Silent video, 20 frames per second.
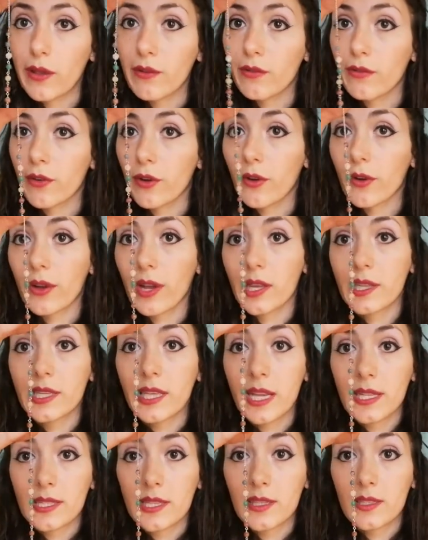For a
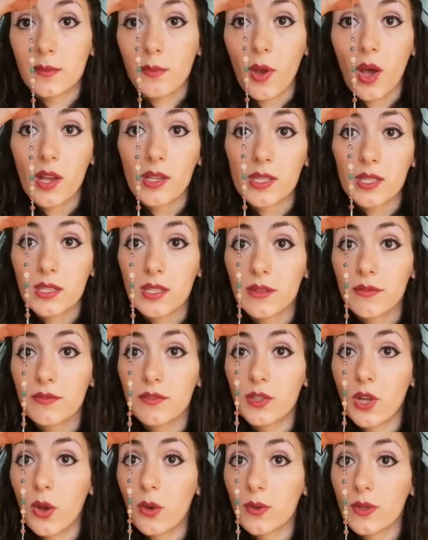yes is a positive,
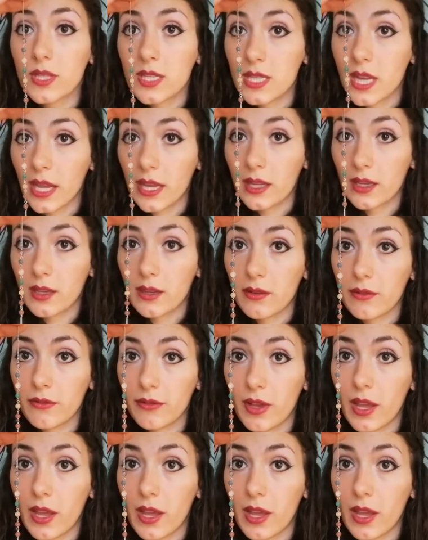no is negative,